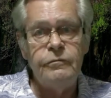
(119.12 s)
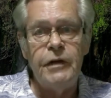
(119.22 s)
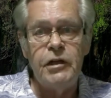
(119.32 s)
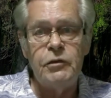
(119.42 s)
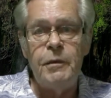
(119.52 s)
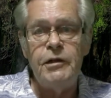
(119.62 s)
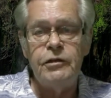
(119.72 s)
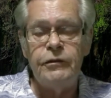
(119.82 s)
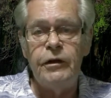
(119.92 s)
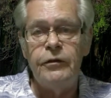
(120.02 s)

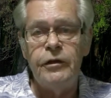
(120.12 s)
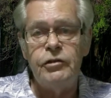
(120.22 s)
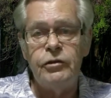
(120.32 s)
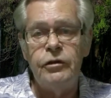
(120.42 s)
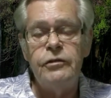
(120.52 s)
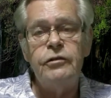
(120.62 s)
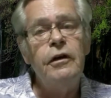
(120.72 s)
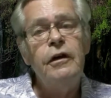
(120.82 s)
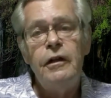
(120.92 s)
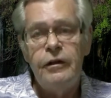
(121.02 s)
expensive health insurance,
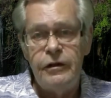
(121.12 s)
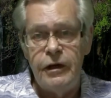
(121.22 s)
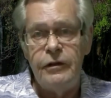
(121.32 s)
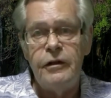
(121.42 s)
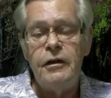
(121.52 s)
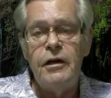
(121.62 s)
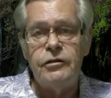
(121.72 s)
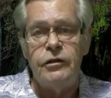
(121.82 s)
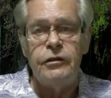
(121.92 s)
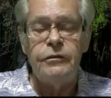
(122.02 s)
the other
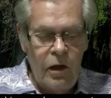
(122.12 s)
doesn't.